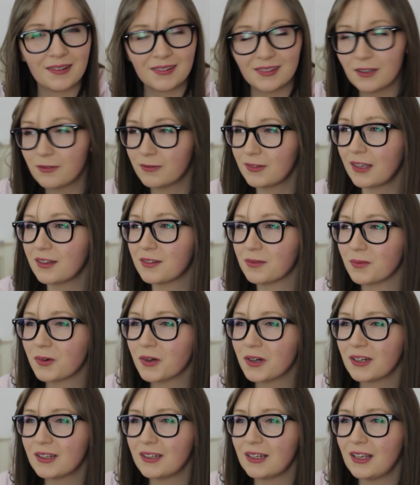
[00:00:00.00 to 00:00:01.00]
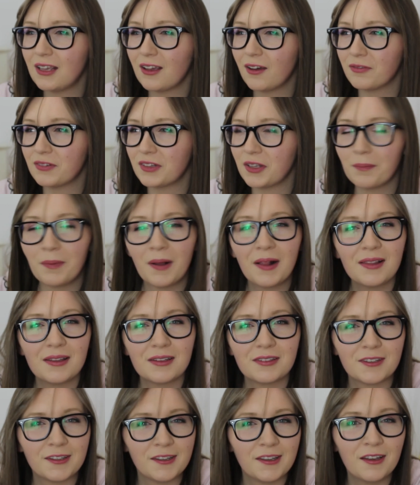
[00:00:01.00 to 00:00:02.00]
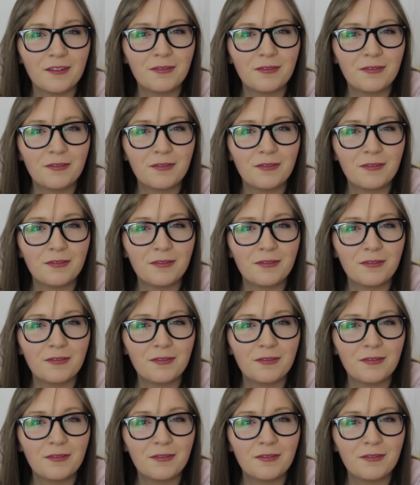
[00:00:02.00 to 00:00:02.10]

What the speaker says: as if that's worthy of an apology.